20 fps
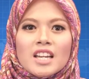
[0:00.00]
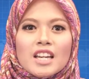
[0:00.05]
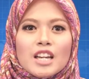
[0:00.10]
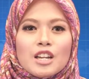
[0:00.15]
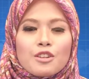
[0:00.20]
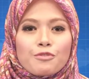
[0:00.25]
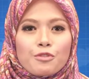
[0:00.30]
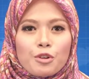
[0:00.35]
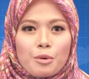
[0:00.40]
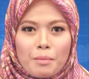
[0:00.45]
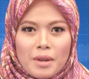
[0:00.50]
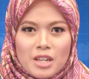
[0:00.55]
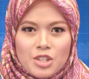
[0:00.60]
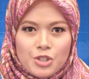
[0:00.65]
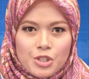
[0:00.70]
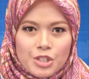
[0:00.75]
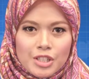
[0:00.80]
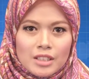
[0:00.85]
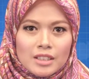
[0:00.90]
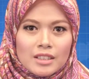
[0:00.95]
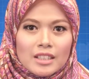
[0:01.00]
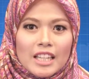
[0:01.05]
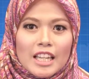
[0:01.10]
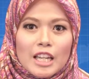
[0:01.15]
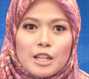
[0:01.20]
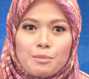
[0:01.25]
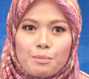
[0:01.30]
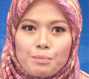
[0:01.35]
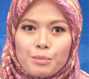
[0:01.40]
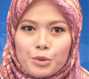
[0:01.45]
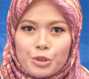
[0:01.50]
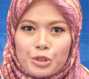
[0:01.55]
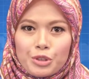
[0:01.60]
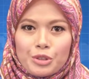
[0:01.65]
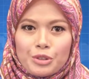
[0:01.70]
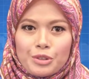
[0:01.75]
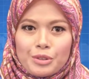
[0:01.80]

informational input.